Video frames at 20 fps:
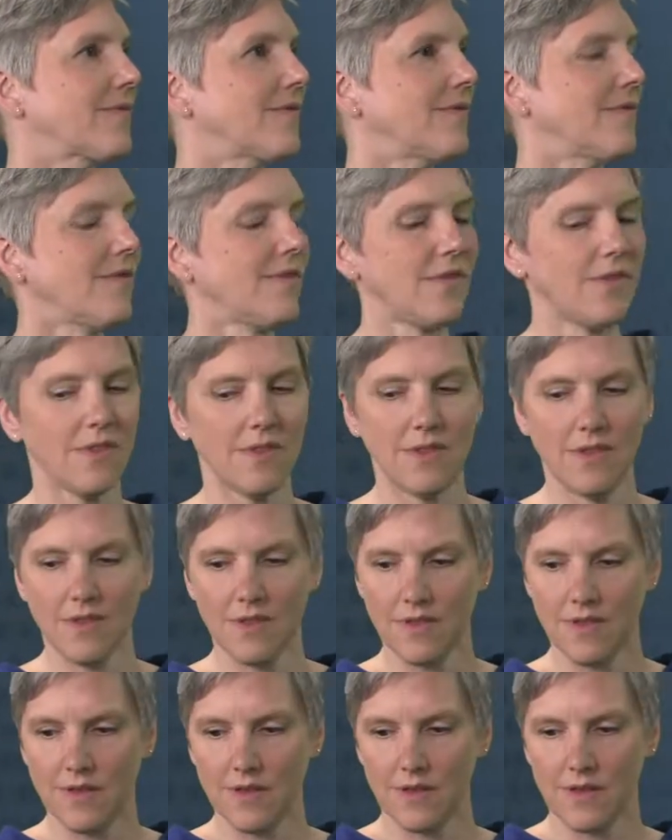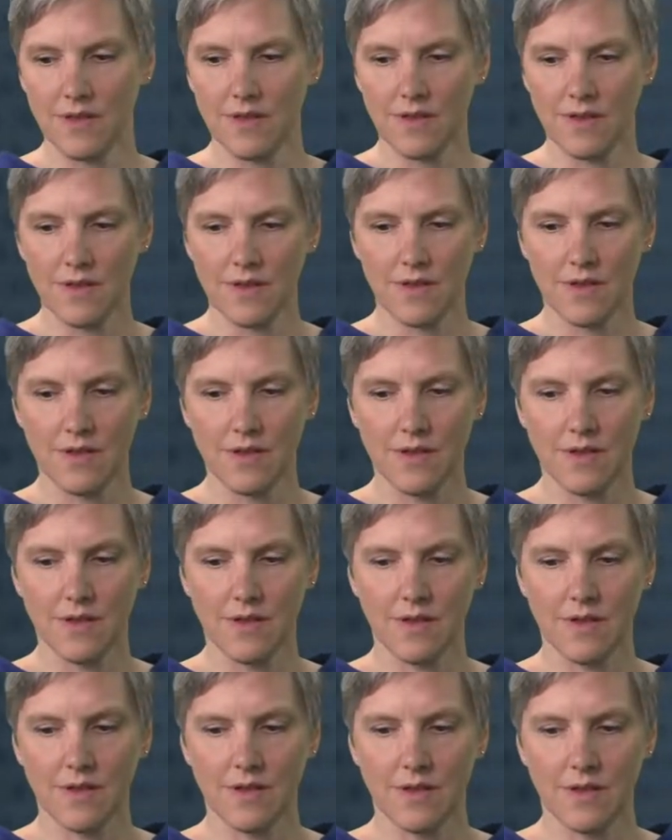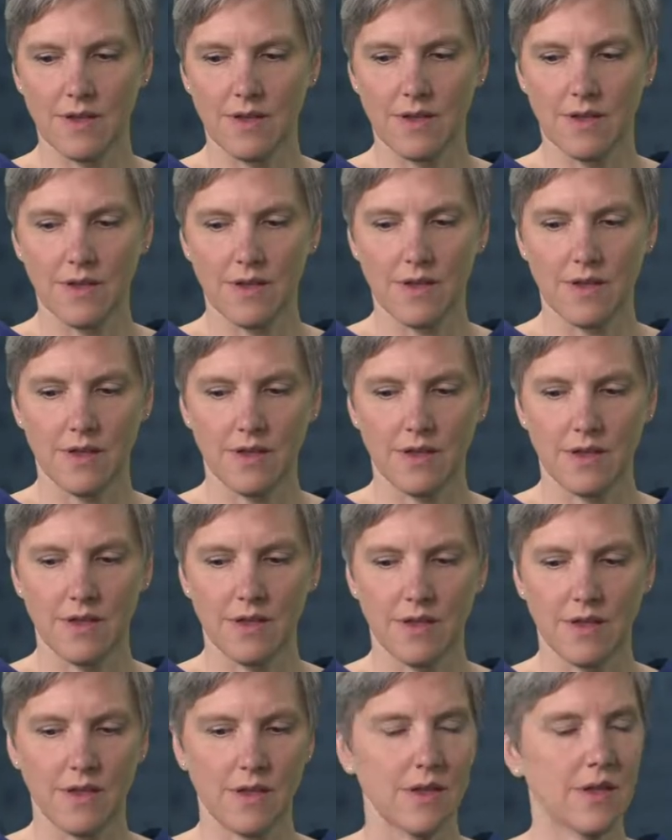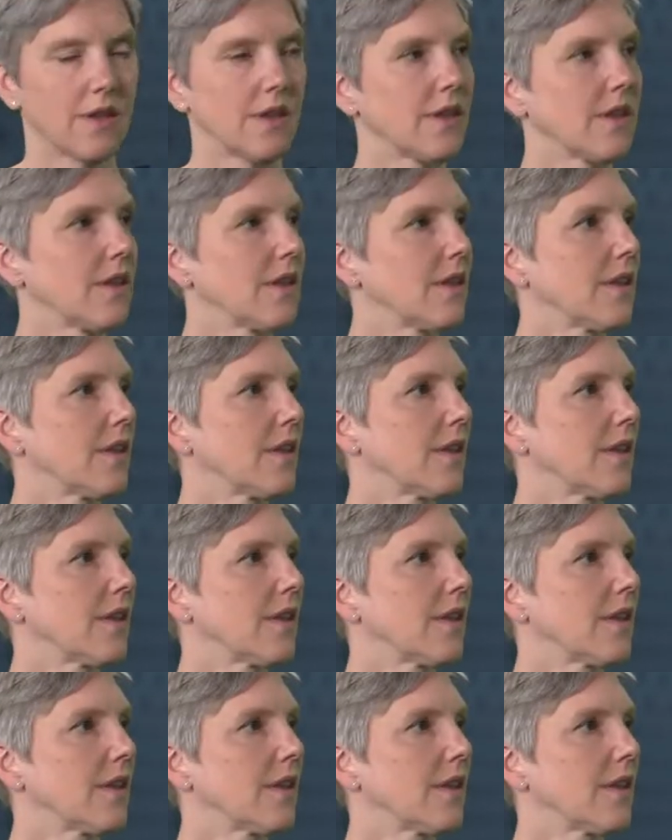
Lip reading: (silent)